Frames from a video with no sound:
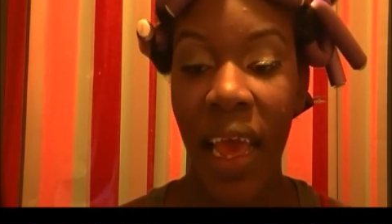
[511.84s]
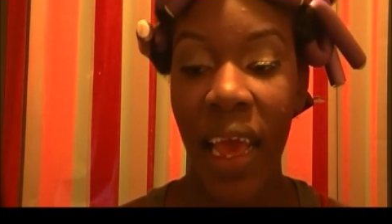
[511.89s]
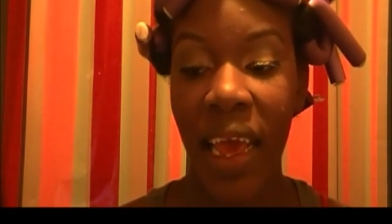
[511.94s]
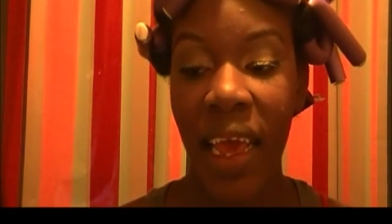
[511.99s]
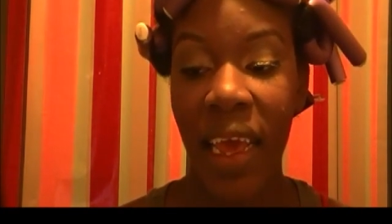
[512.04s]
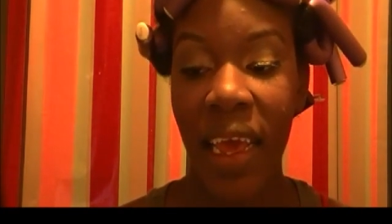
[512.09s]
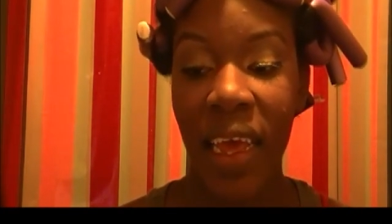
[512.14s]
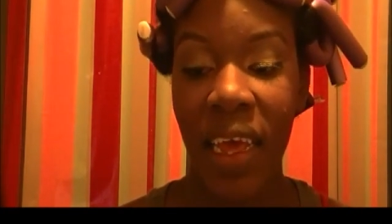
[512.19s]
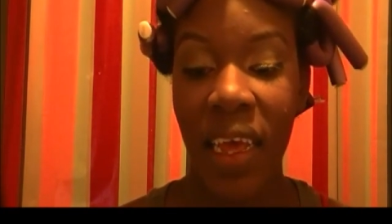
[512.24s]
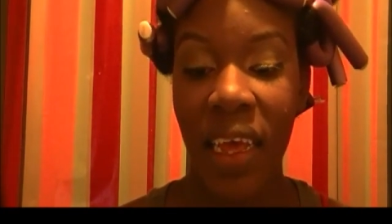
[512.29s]

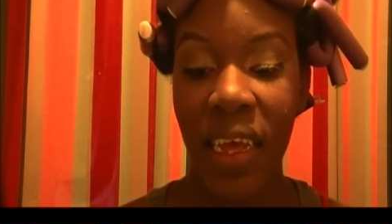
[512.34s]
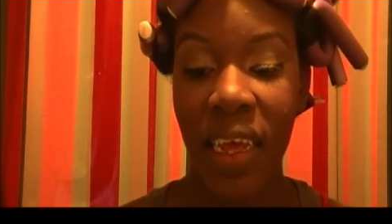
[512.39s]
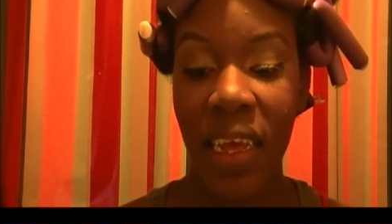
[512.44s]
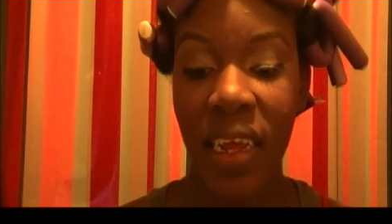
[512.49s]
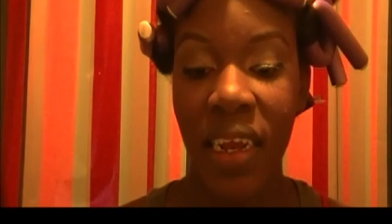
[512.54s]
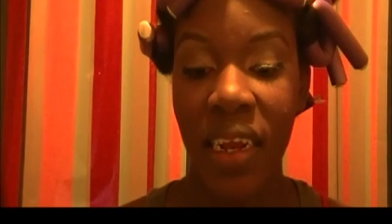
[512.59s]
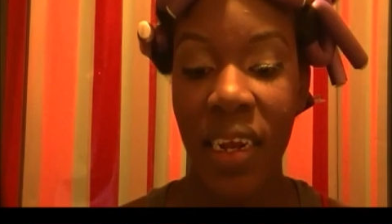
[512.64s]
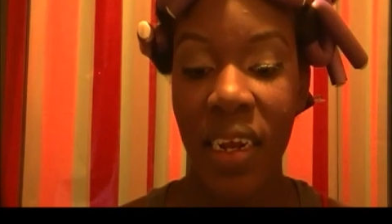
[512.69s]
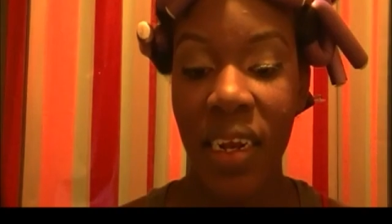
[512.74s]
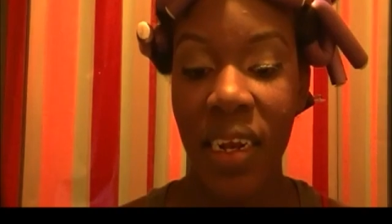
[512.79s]

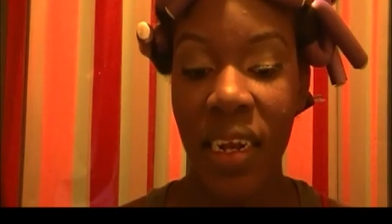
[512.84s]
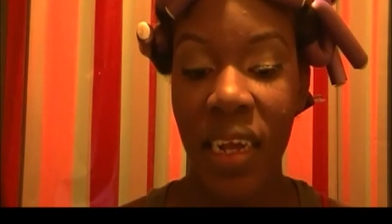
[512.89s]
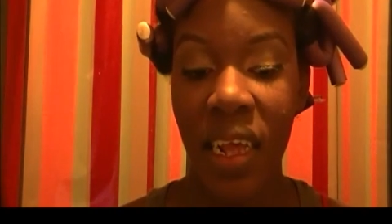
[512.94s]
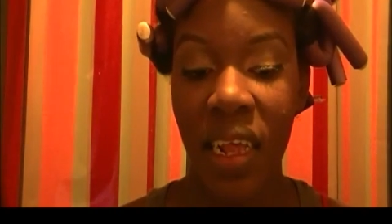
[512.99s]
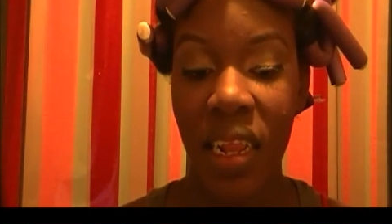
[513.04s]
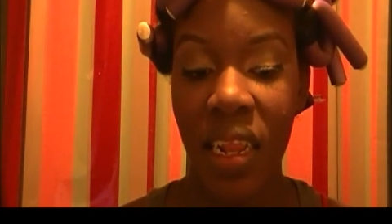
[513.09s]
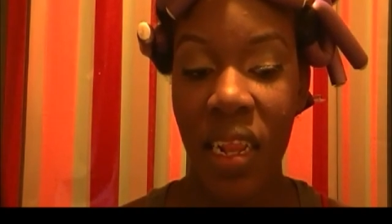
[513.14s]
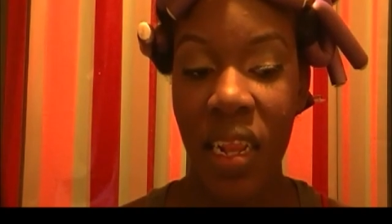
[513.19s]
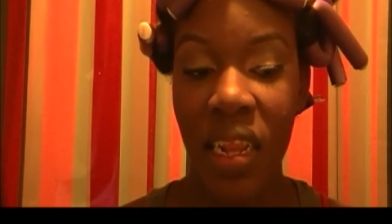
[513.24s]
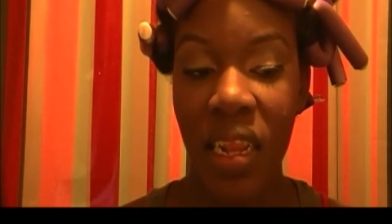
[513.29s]
and
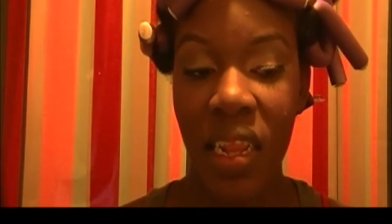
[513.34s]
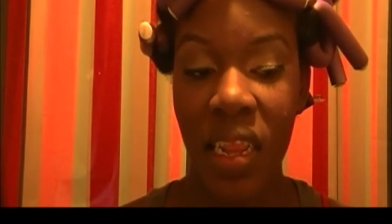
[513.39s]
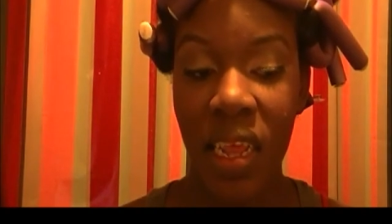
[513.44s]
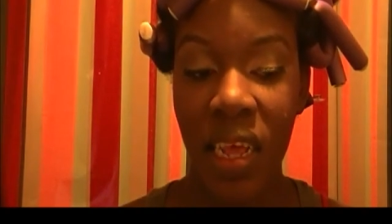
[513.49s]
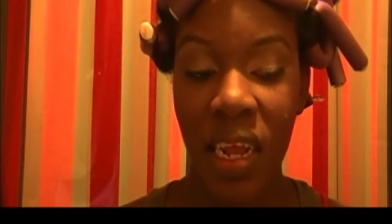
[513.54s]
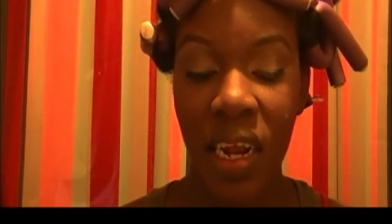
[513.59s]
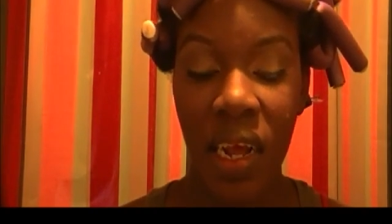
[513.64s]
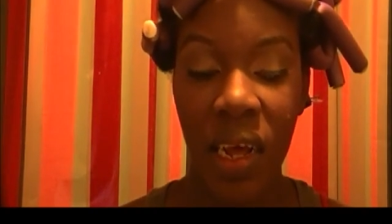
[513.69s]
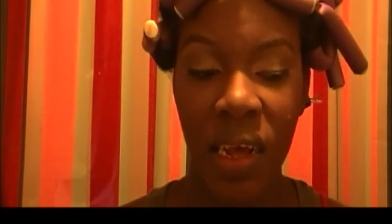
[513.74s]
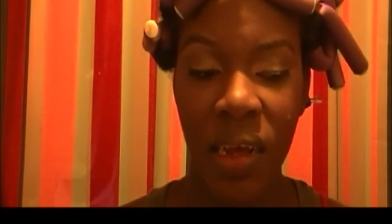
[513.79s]

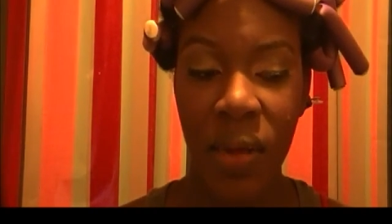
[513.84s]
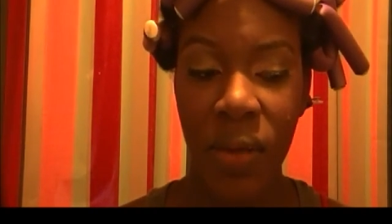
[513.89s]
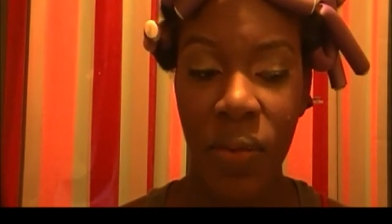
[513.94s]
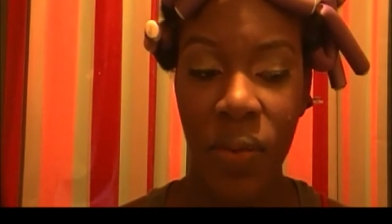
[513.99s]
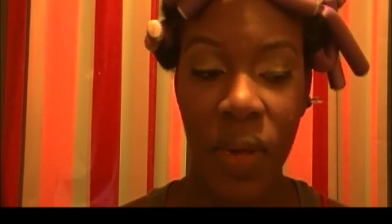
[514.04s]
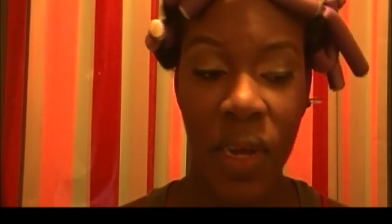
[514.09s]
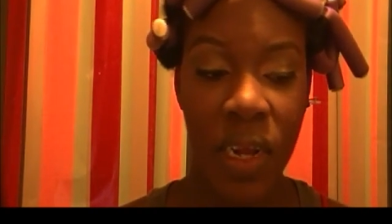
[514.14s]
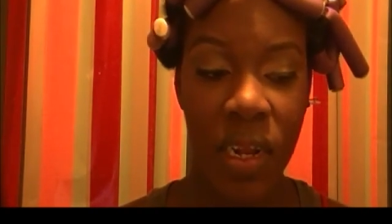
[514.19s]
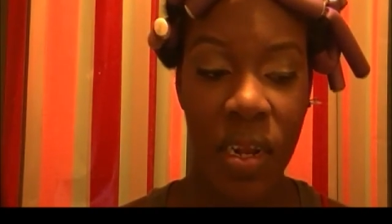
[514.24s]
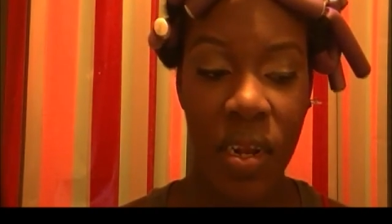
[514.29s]
then I
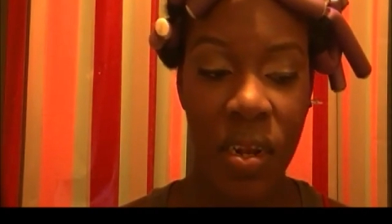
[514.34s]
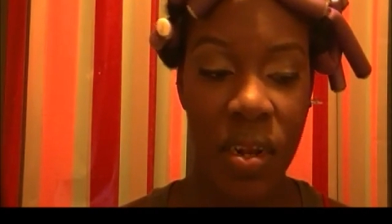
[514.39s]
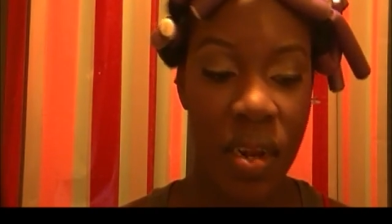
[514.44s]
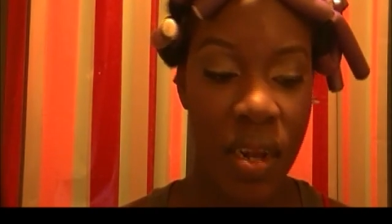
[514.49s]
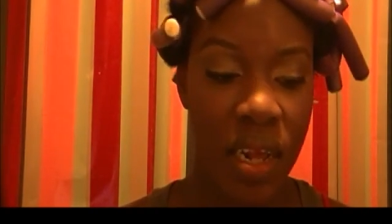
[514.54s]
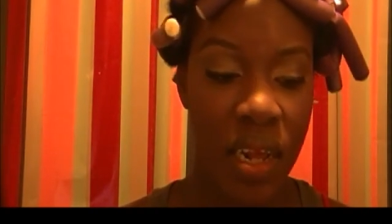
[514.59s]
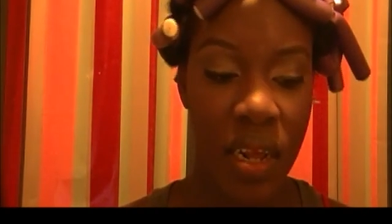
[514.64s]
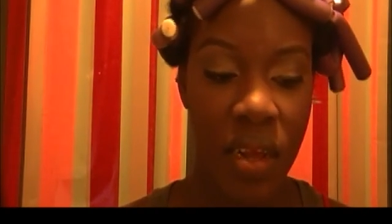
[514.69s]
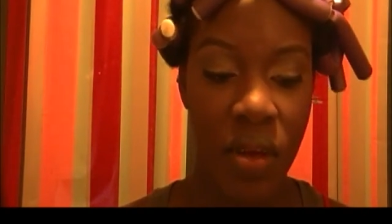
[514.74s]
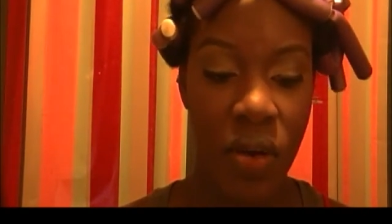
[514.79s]

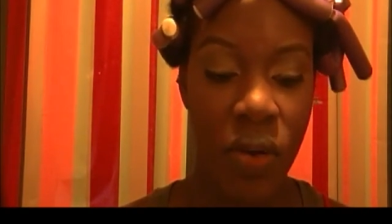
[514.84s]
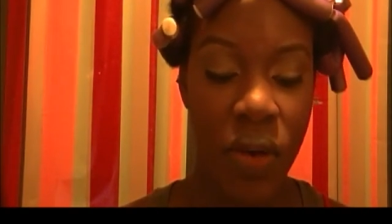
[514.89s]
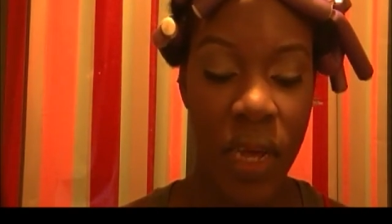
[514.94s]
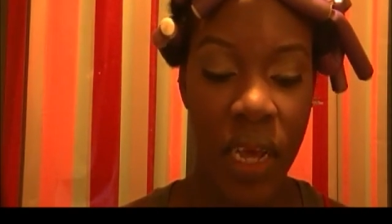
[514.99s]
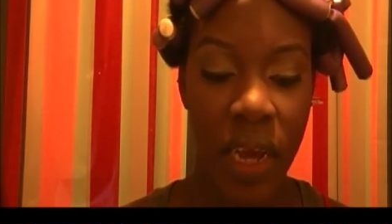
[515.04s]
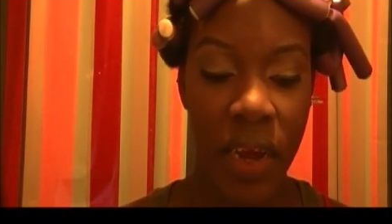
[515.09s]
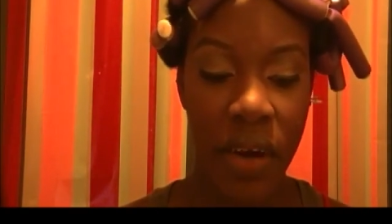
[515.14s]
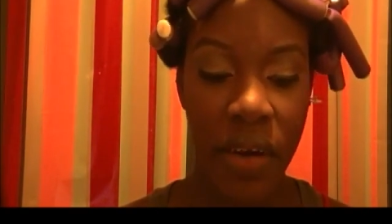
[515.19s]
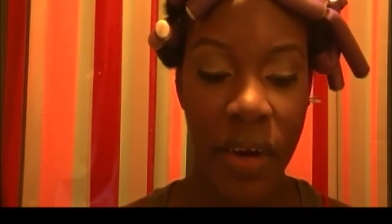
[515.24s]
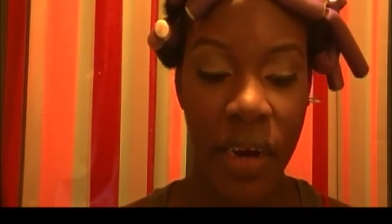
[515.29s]
ran a
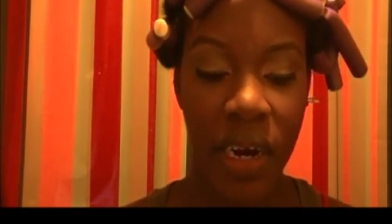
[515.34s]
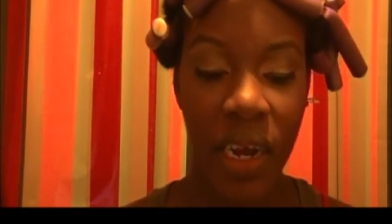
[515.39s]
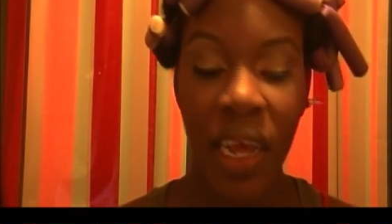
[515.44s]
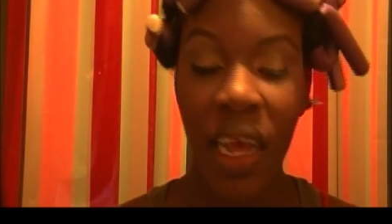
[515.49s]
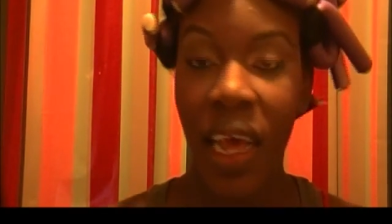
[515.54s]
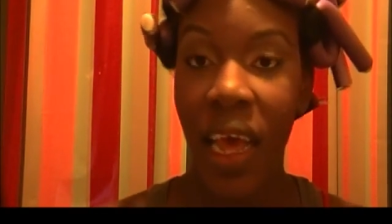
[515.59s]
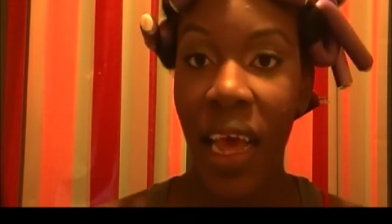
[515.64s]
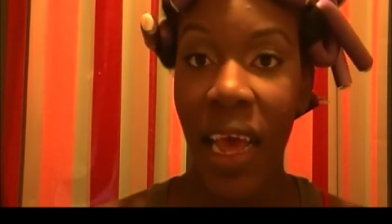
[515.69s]
quick errand.